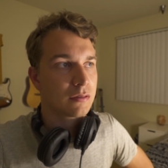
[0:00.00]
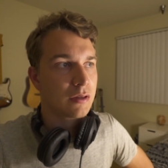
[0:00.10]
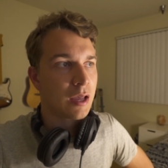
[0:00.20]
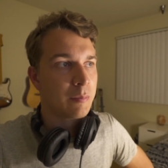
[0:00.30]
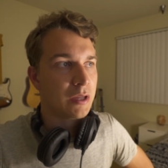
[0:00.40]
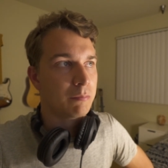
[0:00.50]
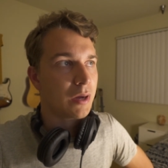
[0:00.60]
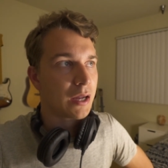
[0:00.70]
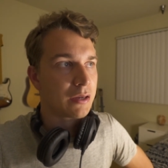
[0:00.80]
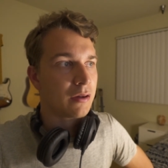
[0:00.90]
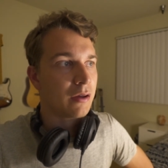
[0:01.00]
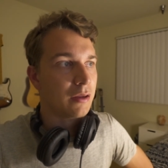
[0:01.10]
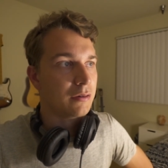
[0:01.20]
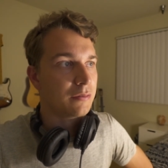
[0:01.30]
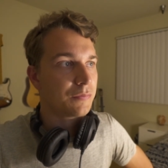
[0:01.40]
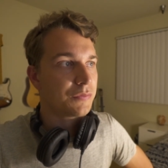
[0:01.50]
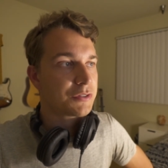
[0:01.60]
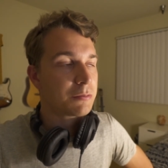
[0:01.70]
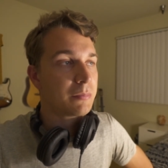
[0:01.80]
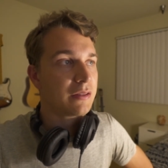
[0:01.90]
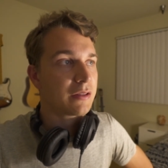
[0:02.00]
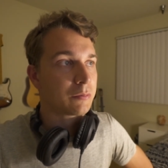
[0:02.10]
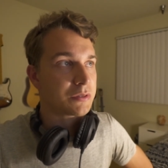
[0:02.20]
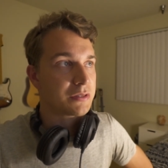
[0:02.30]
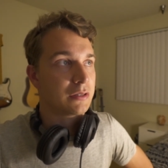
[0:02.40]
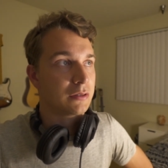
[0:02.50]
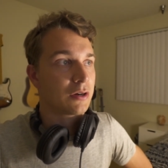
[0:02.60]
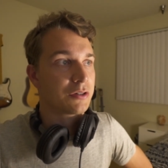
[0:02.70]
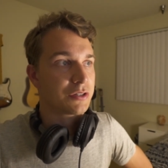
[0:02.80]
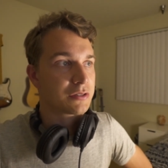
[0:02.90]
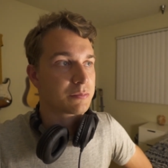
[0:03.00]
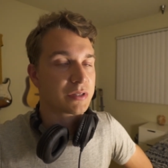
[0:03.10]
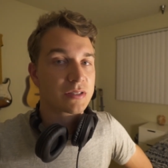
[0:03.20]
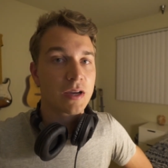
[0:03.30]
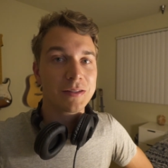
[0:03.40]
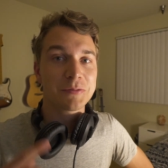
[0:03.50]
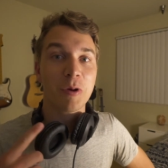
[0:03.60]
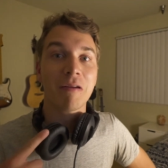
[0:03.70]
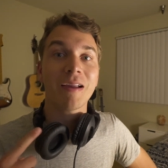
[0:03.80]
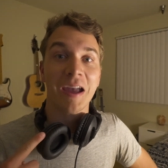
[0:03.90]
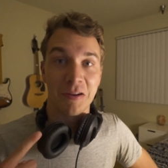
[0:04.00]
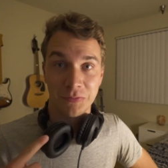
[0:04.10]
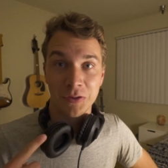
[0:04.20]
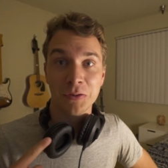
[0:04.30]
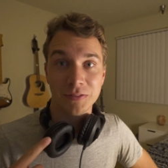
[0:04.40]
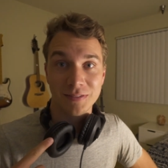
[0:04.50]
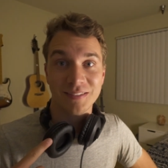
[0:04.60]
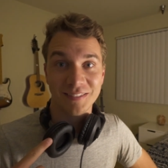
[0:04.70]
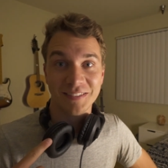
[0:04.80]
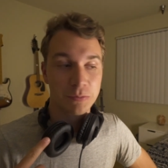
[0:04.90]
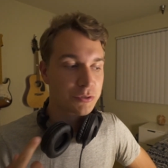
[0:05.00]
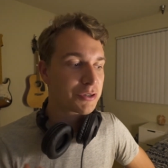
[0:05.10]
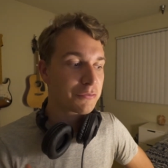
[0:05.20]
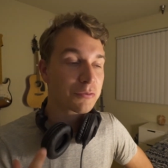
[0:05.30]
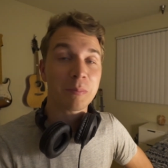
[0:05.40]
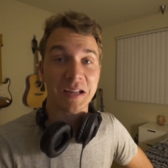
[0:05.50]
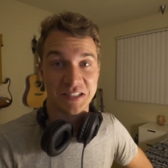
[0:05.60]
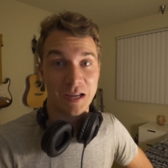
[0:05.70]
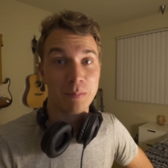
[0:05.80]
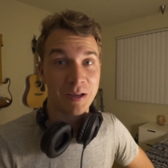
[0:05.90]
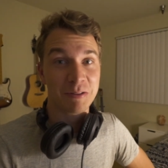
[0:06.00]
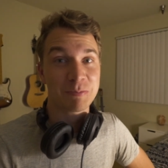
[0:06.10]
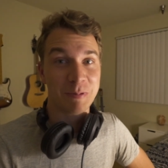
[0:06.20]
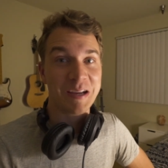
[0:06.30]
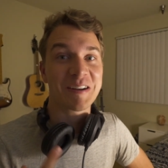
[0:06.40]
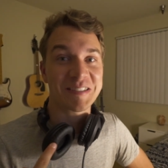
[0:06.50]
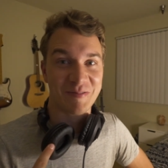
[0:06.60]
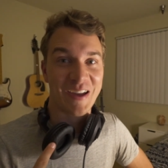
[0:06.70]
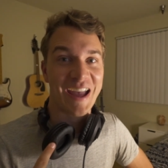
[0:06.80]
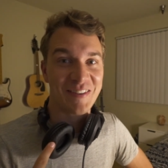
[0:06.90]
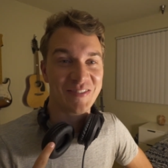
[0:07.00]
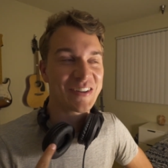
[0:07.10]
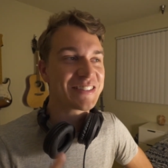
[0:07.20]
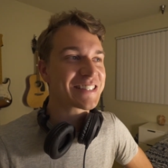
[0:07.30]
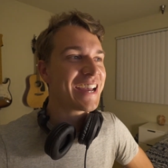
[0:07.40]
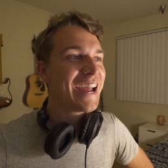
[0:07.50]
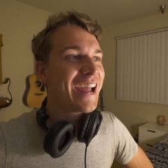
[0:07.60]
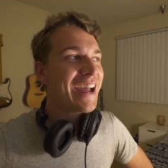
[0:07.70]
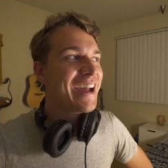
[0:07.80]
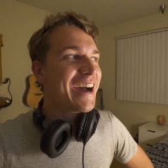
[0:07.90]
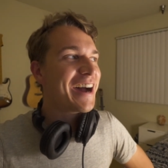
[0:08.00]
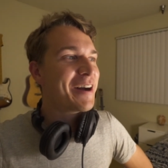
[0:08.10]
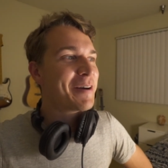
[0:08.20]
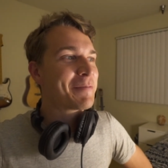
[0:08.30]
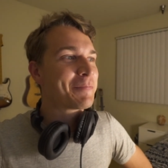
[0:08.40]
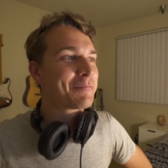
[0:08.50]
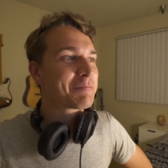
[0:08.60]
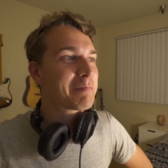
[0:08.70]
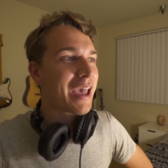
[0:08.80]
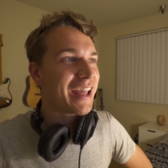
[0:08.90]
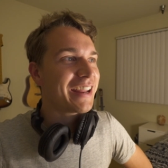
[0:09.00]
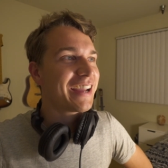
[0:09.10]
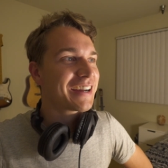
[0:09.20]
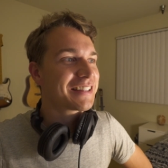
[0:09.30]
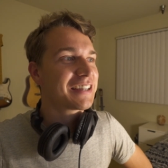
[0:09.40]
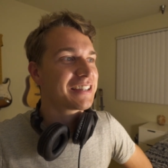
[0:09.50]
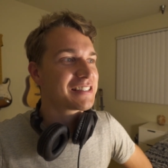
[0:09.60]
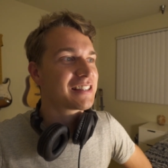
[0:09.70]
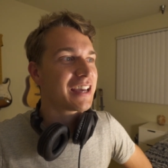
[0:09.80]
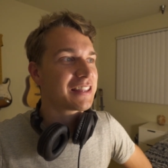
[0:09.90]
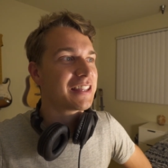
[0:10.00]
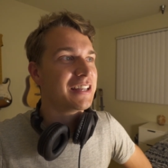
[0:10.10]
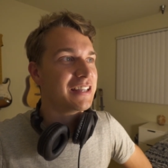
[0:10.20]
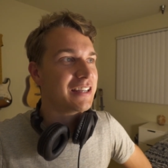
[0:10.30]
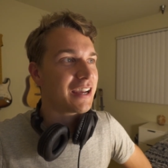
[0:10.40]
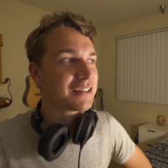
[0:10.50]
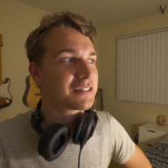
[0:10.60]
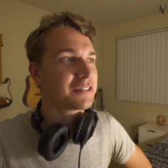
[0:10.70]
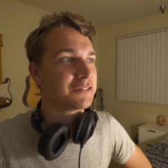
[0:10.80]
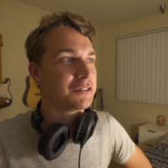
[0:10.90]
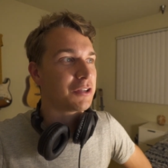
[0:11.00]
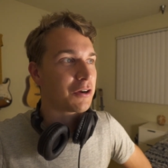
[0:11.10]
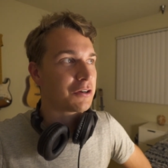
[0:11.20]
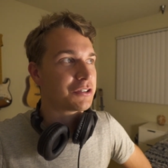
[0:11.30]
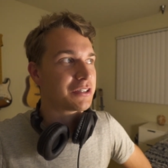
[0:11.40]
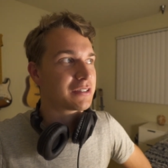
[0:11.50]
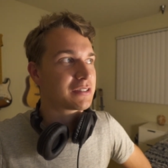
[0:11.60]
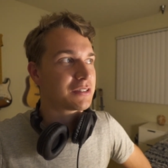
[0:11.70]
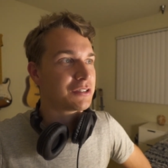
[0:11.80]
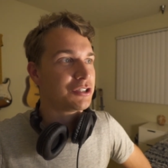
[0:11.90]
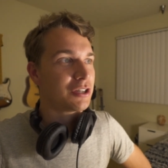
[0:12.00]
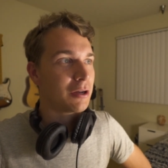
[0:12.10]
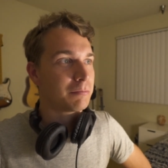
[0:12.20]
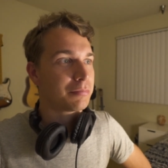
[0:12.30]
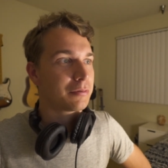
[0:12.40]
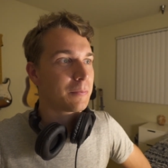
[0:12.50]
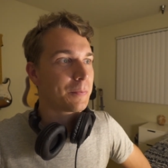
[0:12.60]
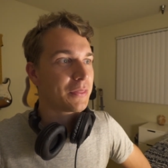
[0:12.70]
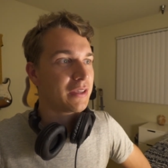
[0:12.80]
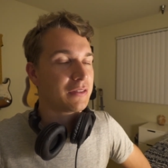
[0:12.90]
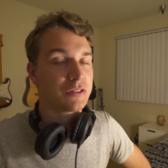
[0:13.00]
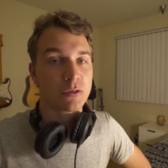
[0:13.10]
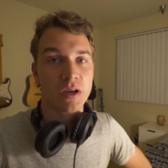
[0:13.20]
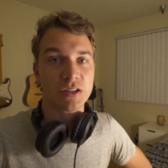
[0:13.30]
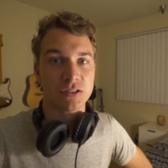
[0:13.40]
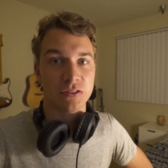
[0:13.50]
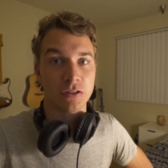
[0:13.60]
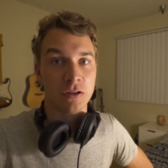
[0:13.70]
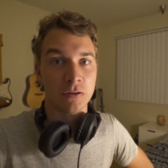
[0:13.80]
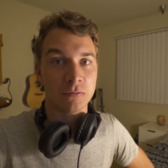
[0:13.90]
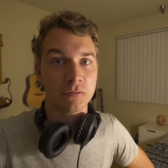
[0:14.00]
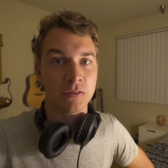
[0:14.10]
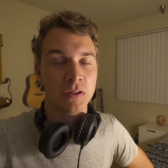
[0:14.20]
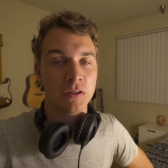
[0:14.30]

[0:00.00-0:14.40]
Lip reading: I mean, my God. To me, that was the largest. Besides wearing headphones, switching from my JBL speaker to my headphones, panning, I think, is like the next largest jump in the direction of